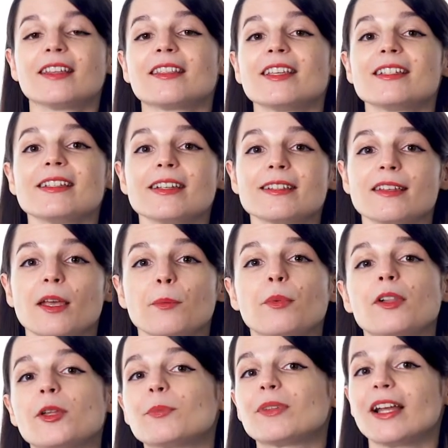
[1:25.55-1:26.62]
This
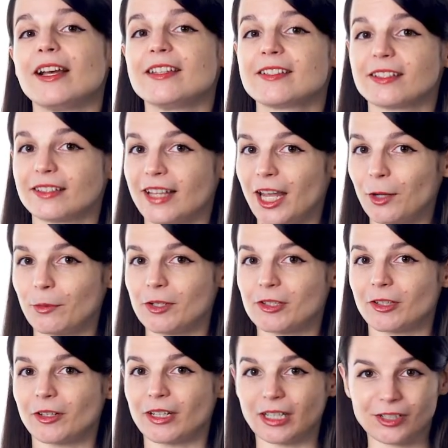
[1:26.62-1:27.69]
example applies to
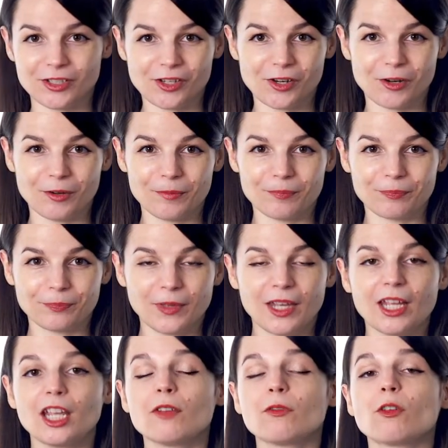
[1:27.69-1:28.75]
language learning too.
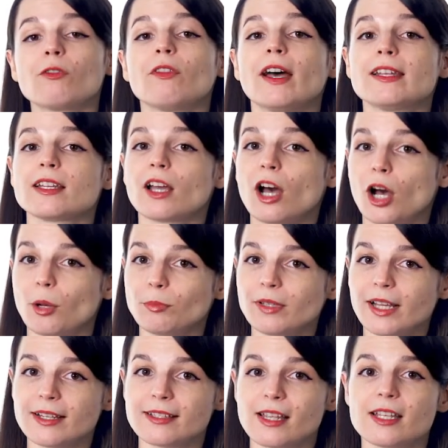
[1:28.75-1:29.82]
If you find a
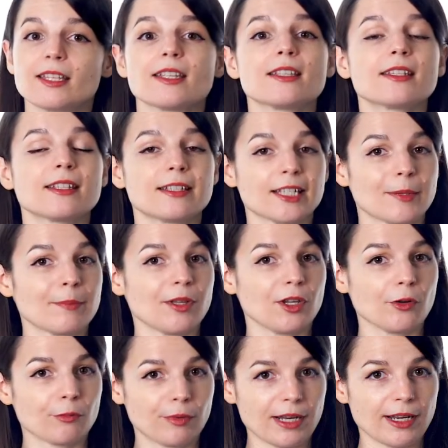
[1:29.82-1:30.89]
complex sentence in something
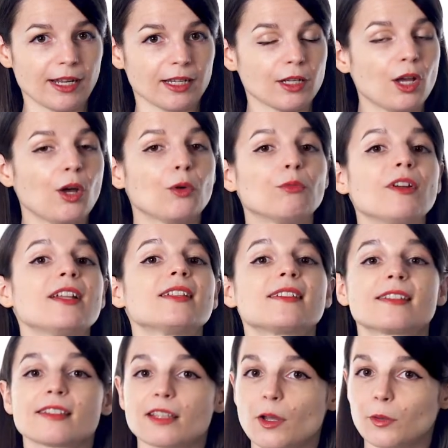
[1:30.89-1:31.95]
you're reading, read it
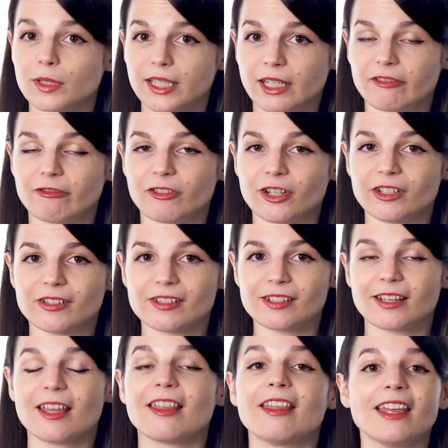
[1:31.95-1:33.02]
slowly at
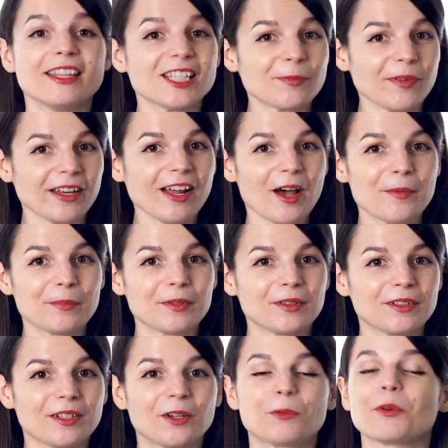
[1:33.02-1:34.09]
first, then speed up.
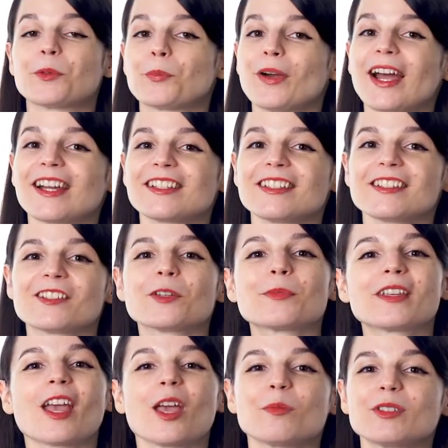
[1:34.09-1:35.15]
With practice, you'll
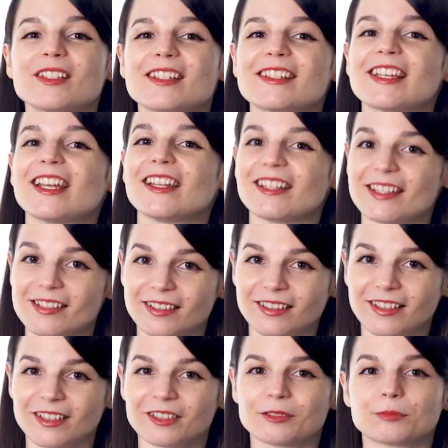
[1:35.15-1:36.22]
be able to say it easily.